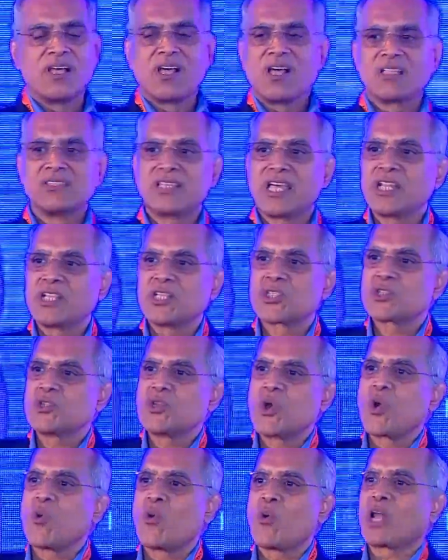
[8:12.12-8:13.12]
There is
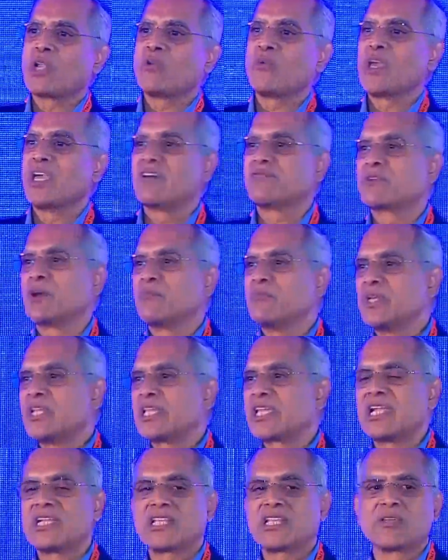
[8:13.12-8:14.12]
no one way of
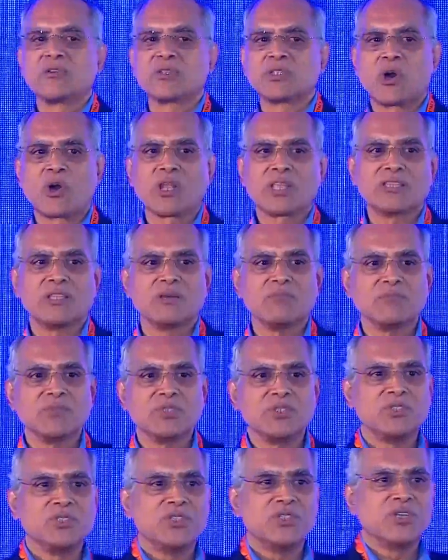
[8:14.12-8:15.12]
communicating with all of them.
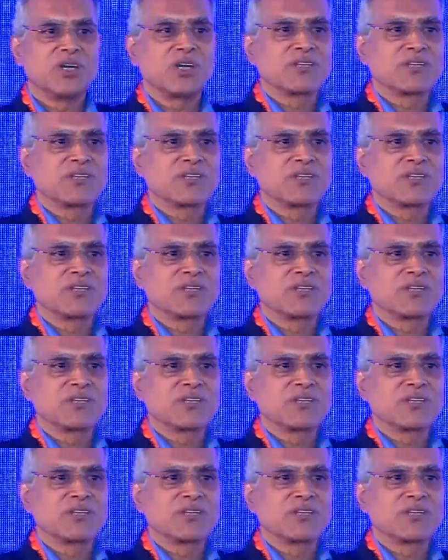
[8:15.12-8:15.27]
Your